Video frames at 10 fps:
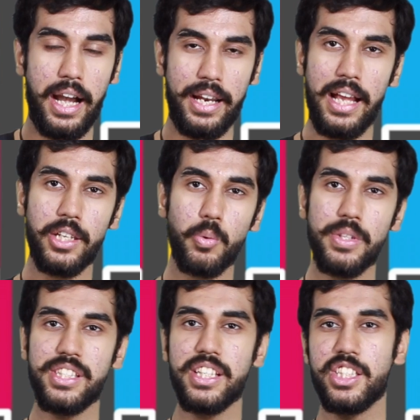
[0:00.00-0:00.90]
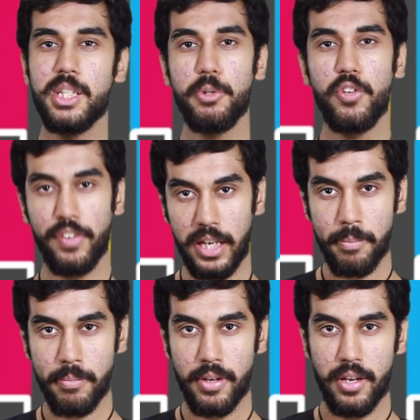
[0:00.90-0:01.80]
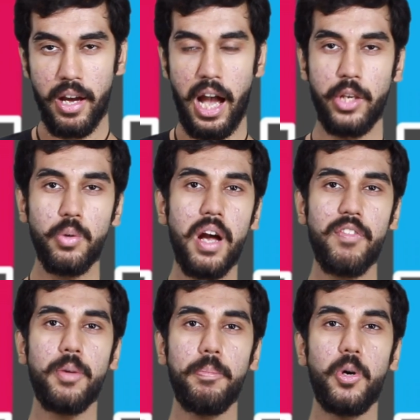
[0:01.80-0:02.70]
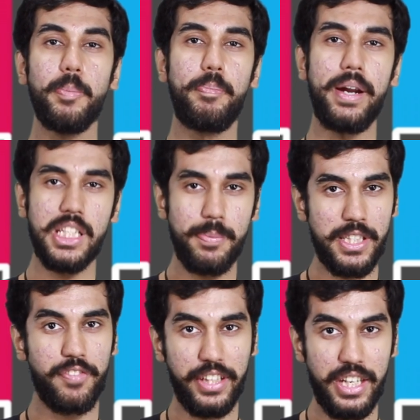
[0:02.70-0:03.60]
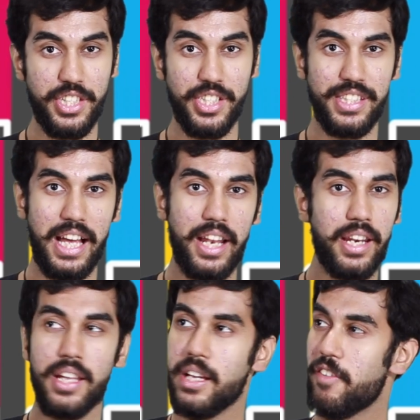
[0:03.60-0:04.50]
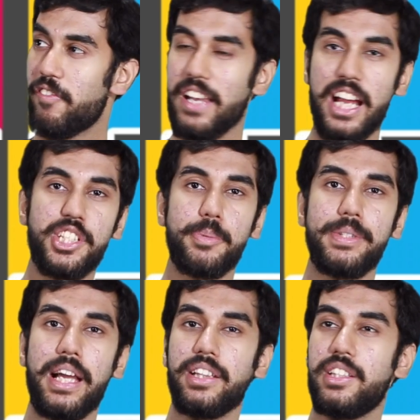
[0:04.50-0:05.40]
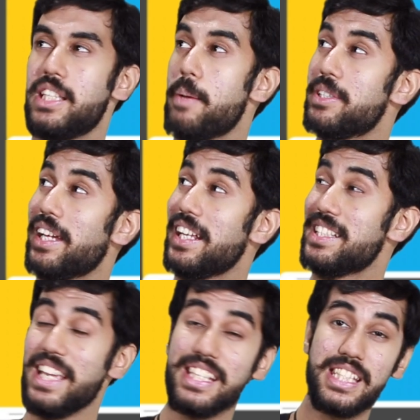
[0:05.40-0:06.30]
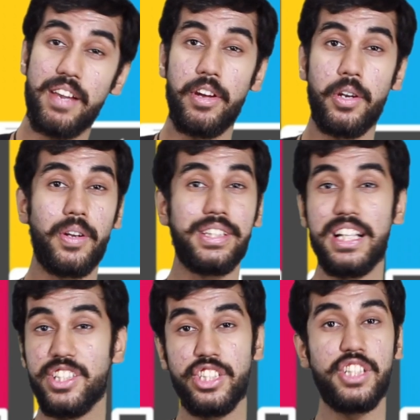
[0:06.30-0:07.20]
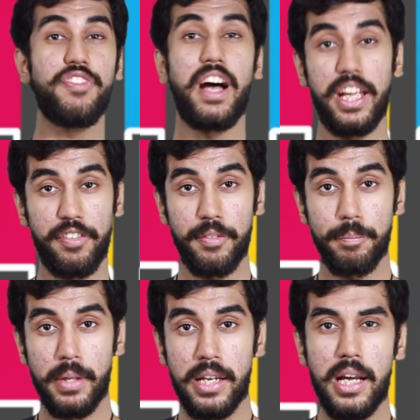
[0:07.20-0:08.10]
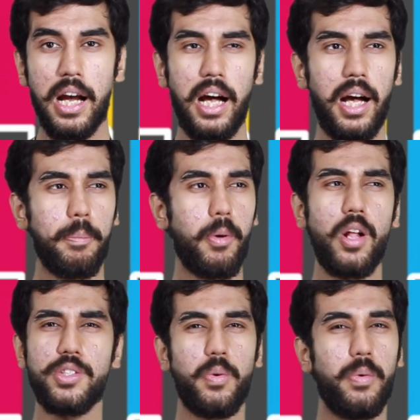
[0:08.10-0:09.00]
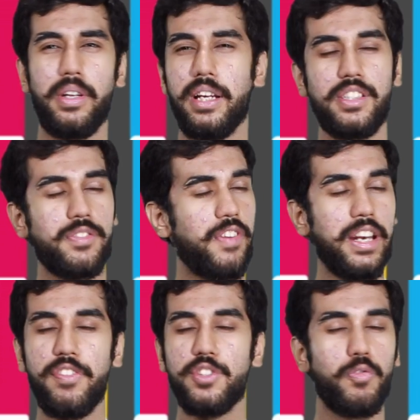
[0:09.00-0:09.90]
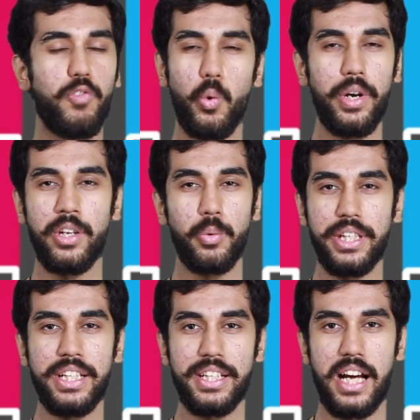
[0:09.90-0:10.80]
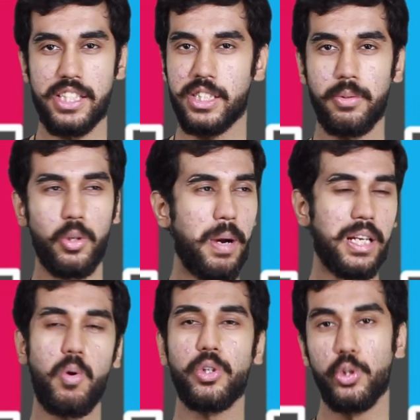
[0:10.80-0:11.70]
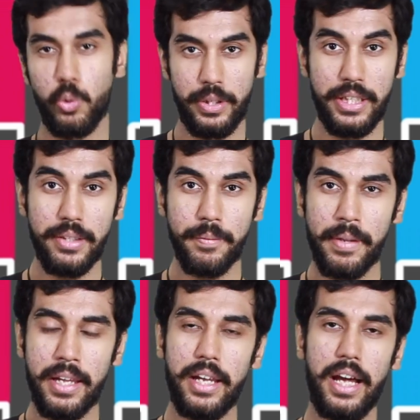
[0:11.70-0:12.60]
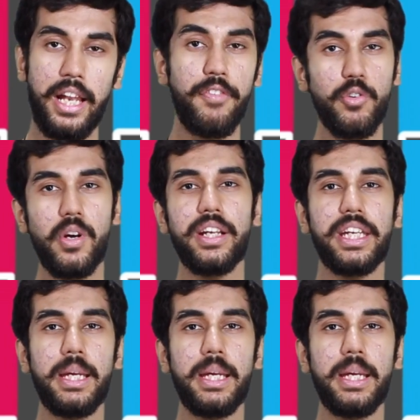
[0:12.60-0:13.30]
And add to it 6GB of RAM, and you have on board better specifications than flagships like the Samsung Galaxy S7 or the LG G5. Also, it's very fluid in routine tasks, no matter what you do with it. And if you are a